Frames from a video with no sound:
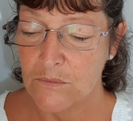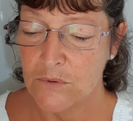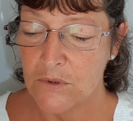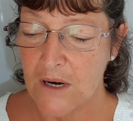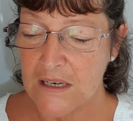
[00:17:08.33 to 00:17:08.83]

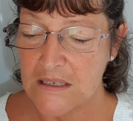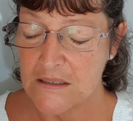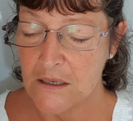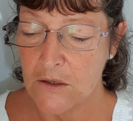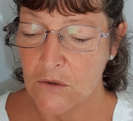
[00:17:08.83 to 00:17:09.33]

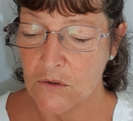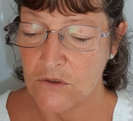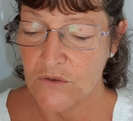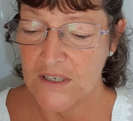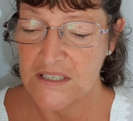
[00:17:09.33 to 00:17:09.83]
Praise the Lord.
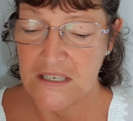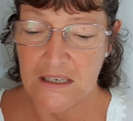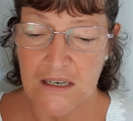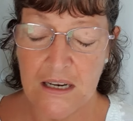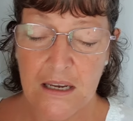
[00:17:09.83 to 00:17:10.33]
Trusting
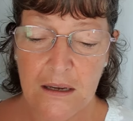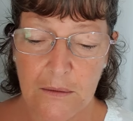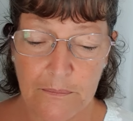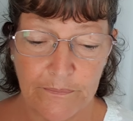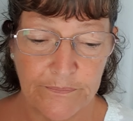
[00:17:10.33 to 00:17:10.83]
in Him.